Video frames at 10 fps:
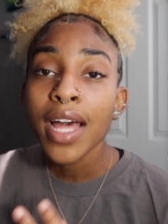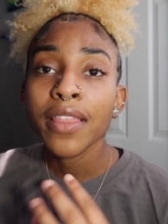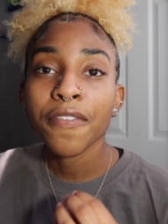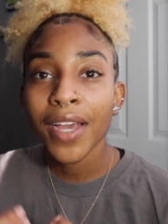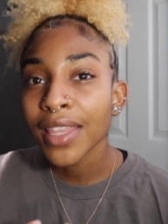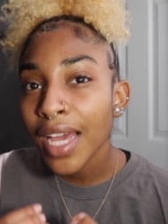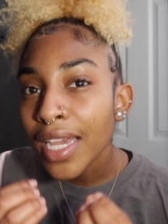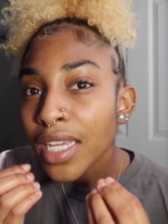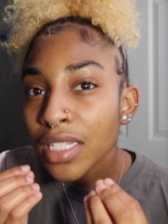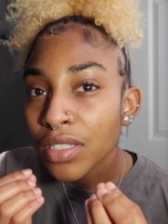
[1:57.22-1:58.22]
The fact that I
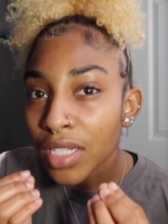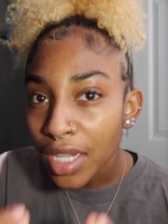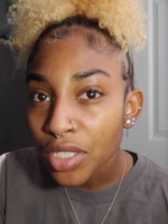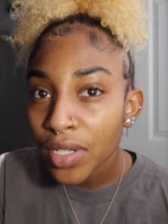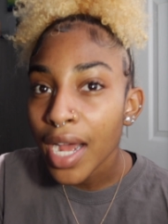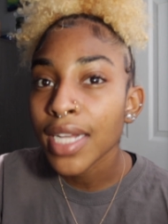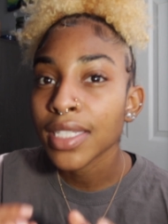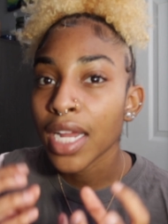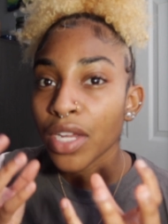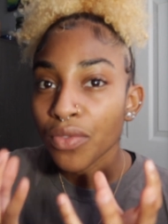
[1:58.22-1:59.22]
can touch you guys
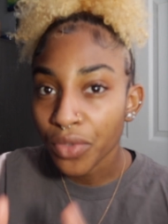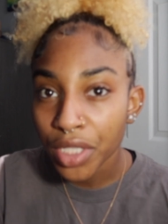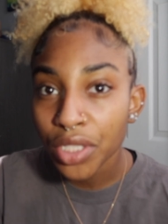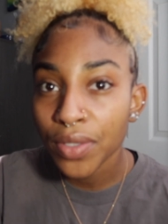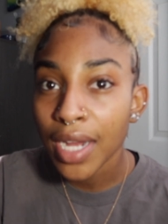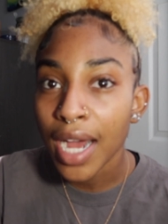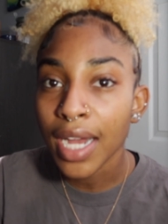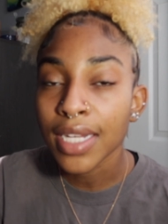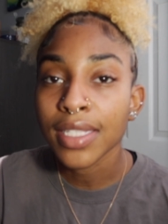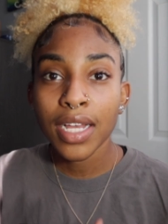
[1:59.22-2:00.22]
and I can reach you
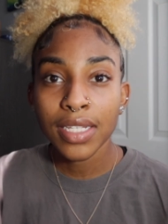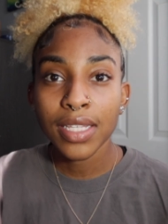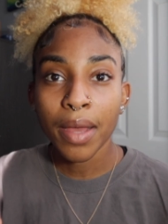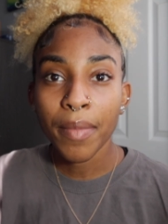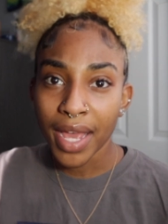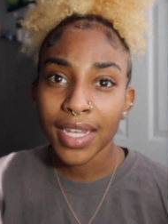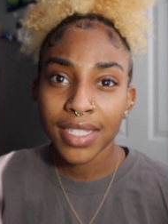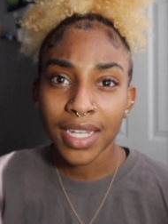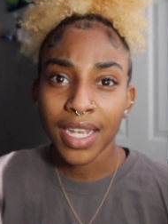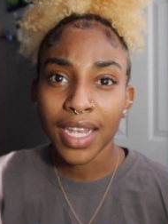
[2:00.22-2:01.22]
guys is
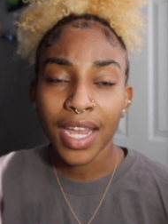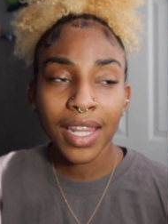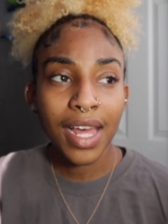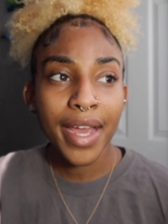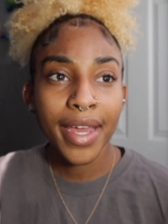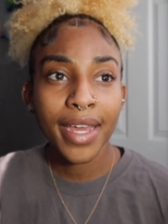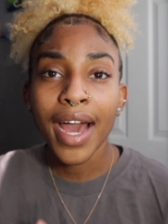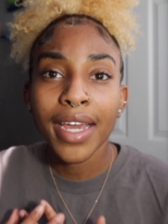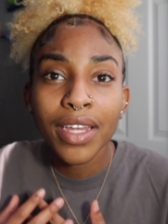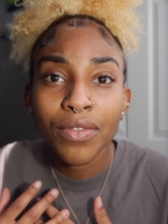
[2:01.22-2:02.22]
amazing. Like,
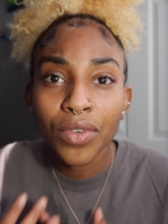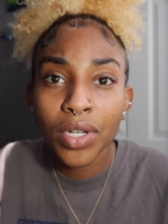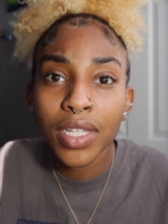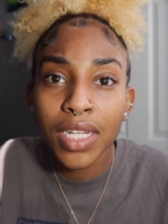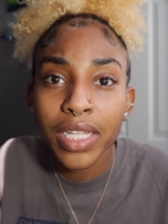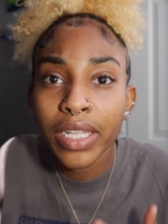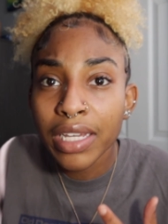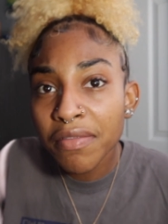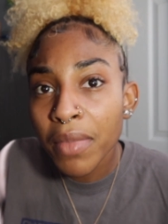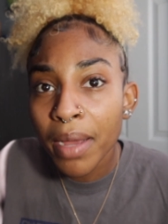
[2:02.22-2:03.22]
I can really
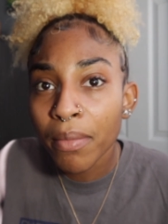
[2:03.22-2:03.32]
leave my